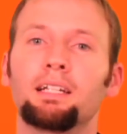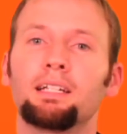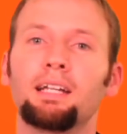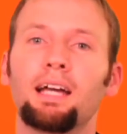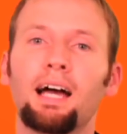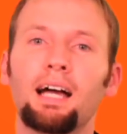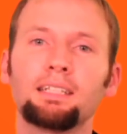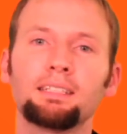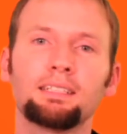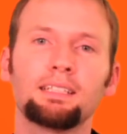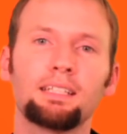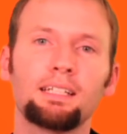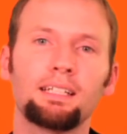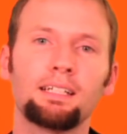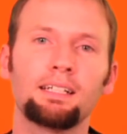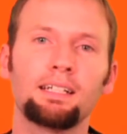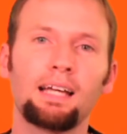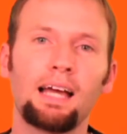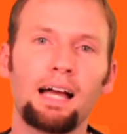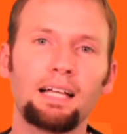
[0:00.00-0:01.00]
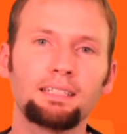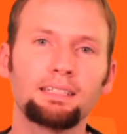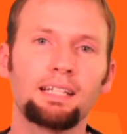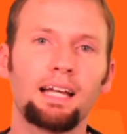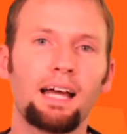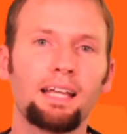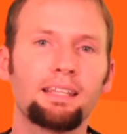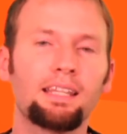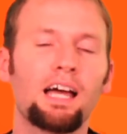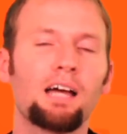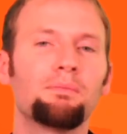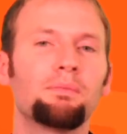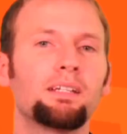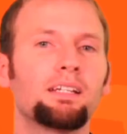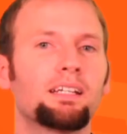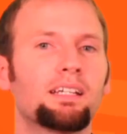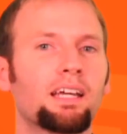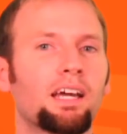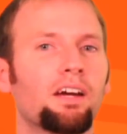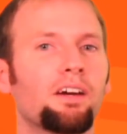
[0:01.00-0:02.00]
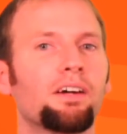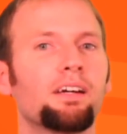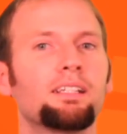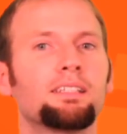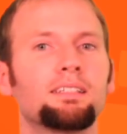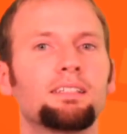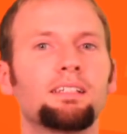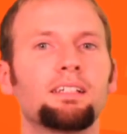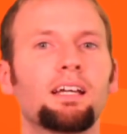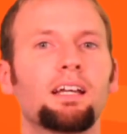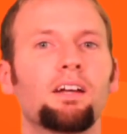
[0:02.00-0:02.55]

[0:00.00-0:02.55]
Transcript: He hasn't he hasn't had that many carries in the